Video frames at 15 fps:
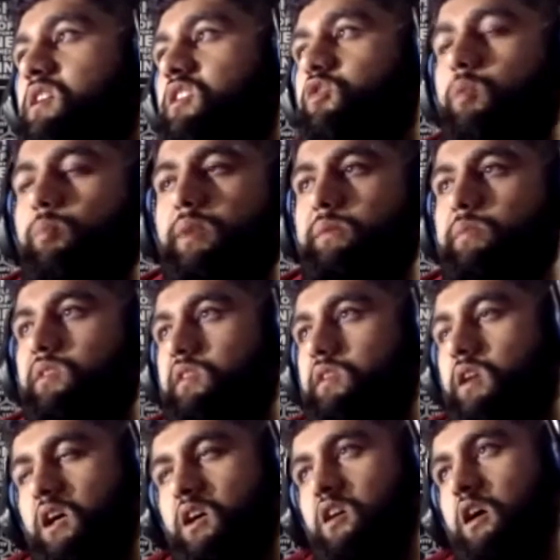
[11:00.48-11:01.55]
from
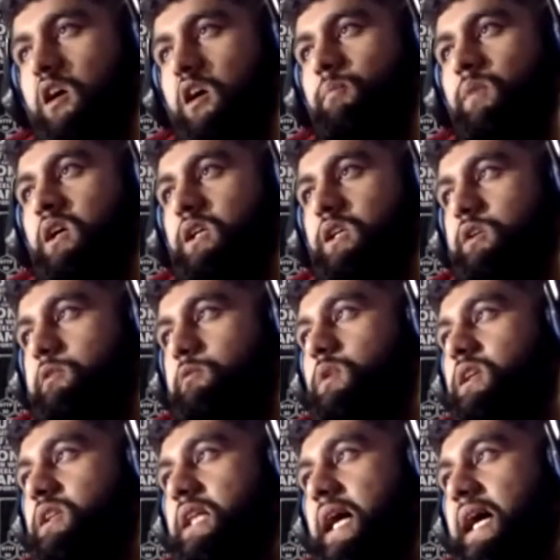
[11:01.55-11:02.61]
bbc.com. You can
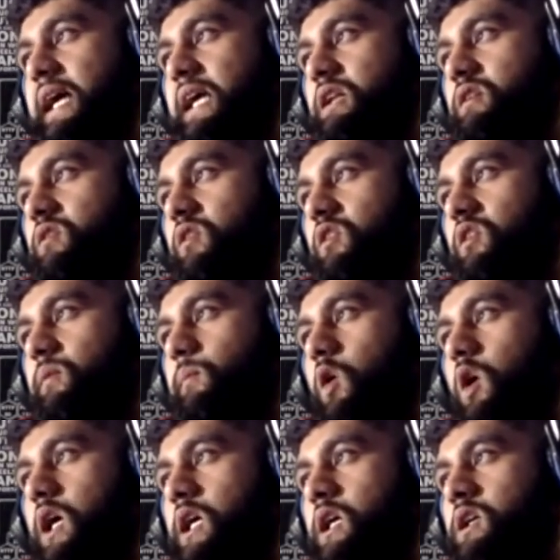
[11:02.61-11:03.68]
read that to learn
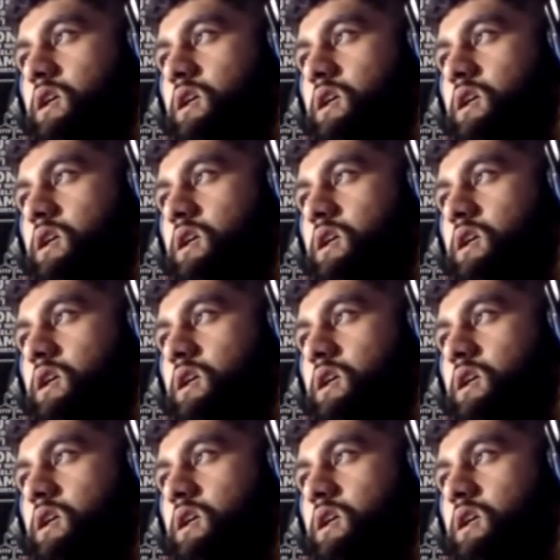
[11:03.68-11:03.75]
more.